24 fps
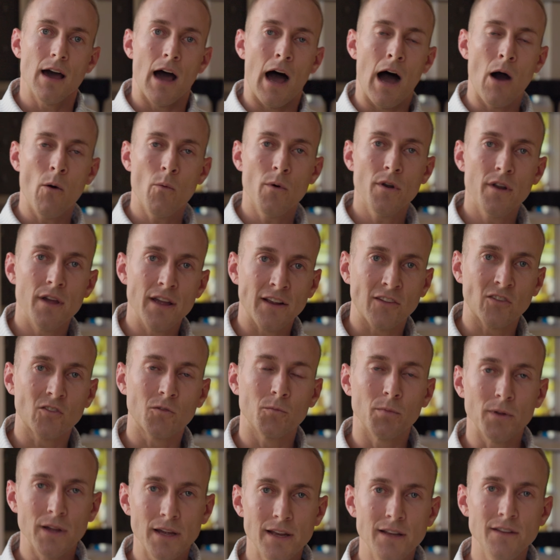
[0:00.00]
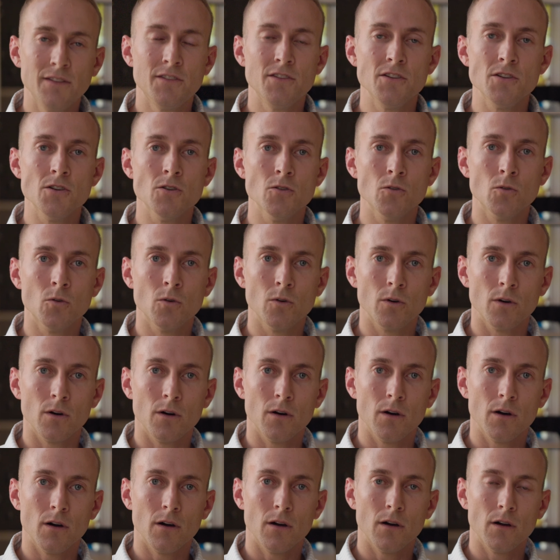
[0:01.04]
I want to explain to you
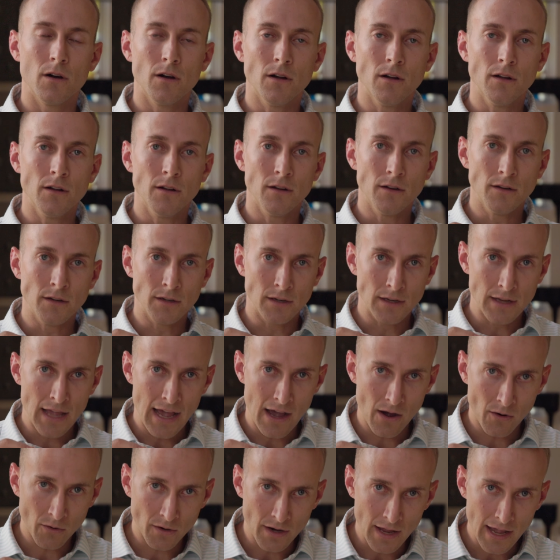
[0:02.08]
how,